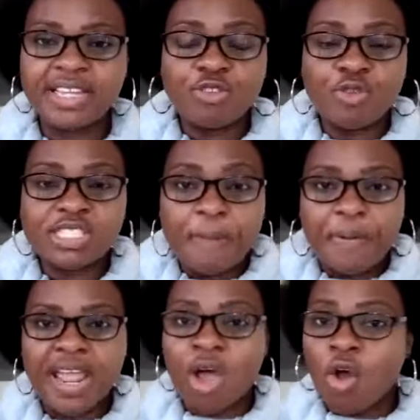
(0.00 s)
It was a
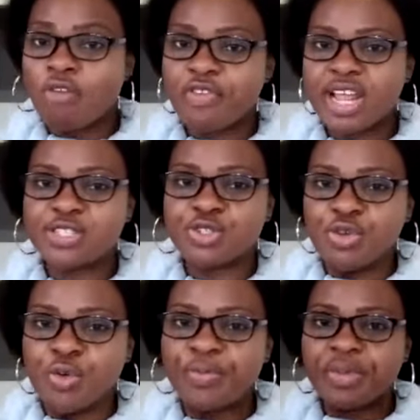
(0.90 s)
prayer of
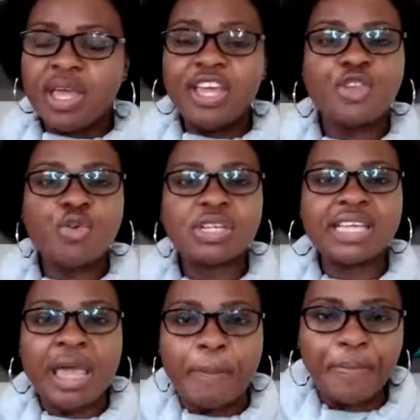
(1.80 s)
rescue. It was
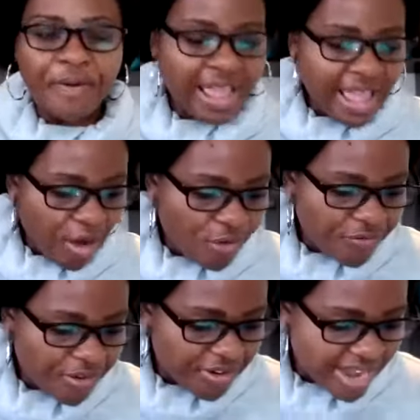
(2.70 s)
a prayer
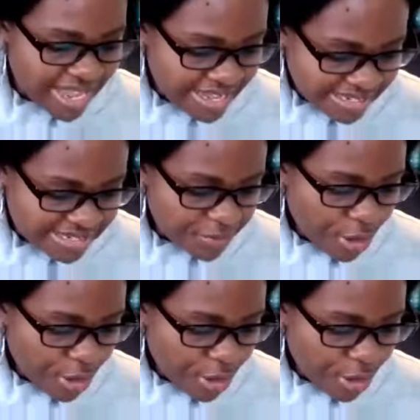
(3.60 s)
of grace.